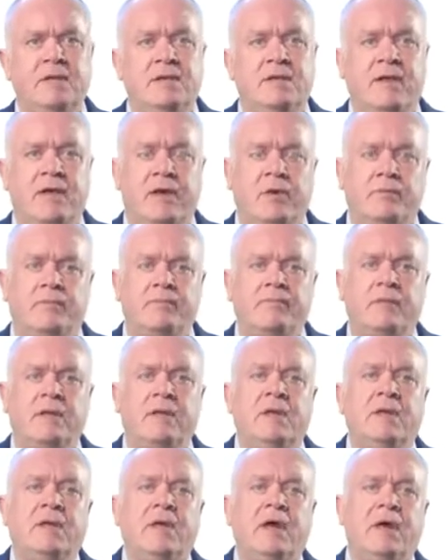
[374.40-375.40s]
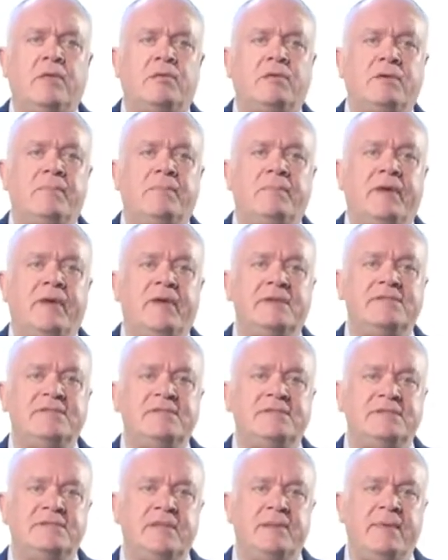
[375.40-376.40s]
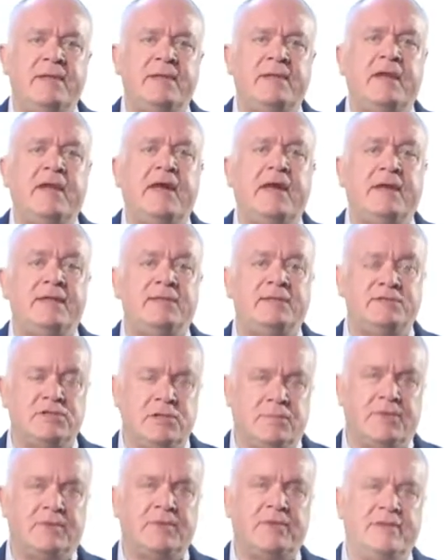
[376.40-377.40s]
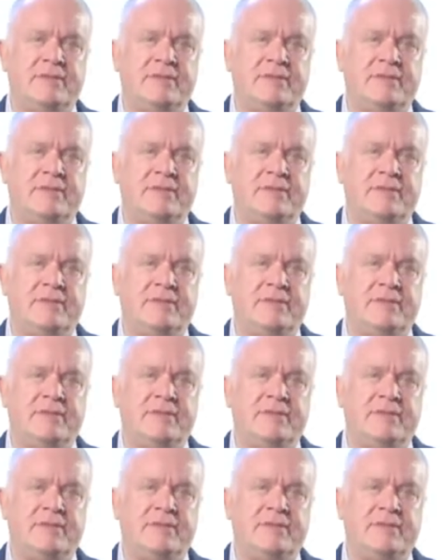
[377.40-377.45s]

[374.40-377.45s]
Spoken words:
Now, I will compare systemic and topical